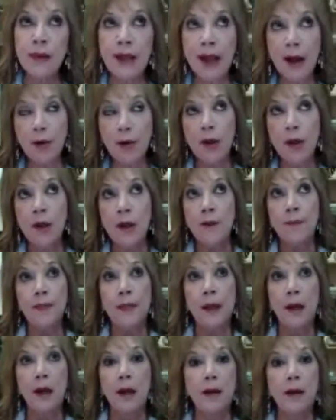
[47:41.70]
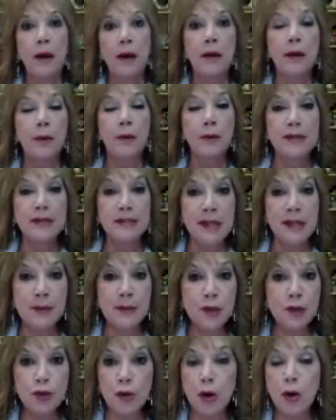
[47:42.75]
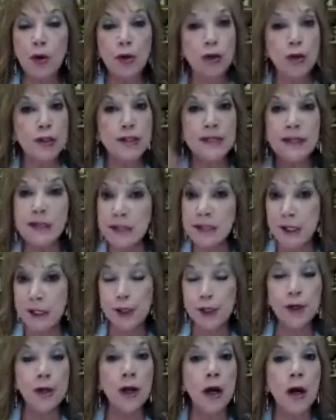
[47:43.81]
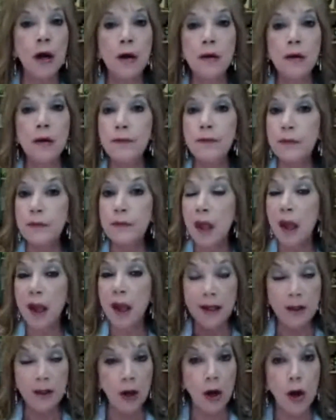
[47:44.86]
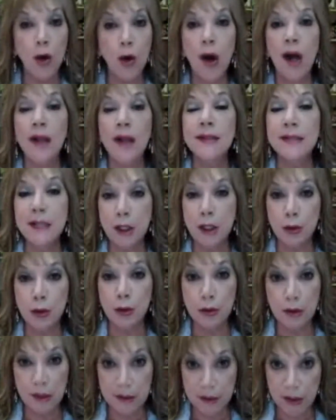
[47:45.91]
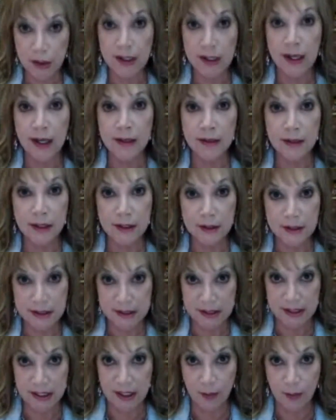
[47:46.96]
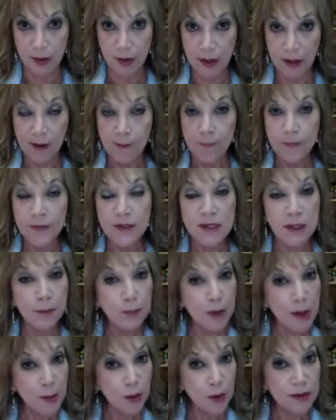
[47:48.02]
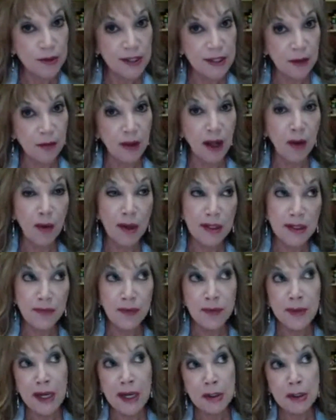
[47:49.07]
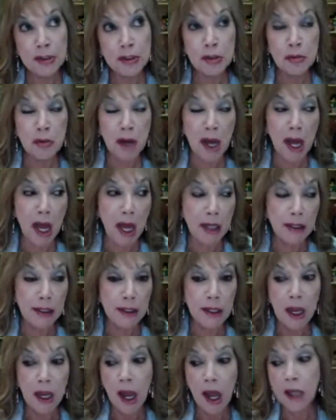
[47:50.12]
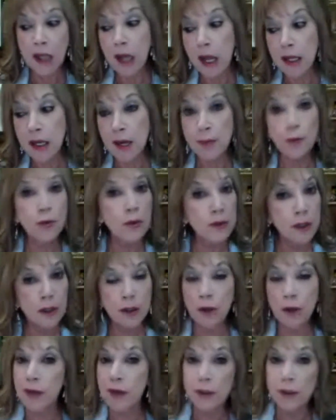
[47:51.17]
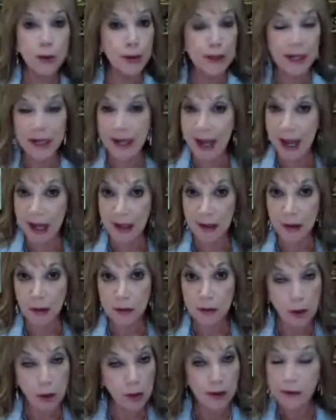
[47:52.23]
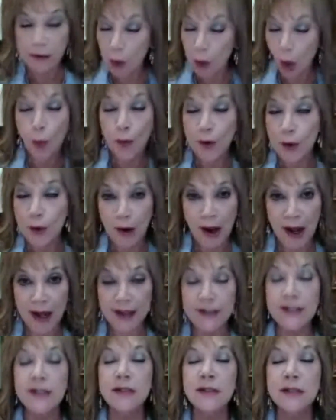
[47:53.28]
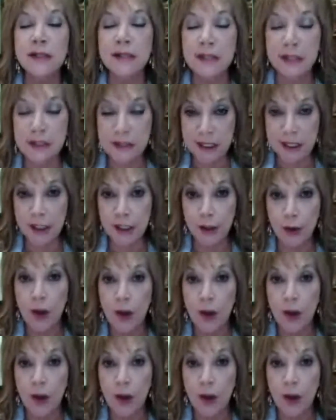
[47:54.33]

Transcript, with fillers: now uh, with sleep control you just continue to go and go until you get into sleep some people say well i went to 100 to 1 and i got up well no no then do it again don't open your eyes just continue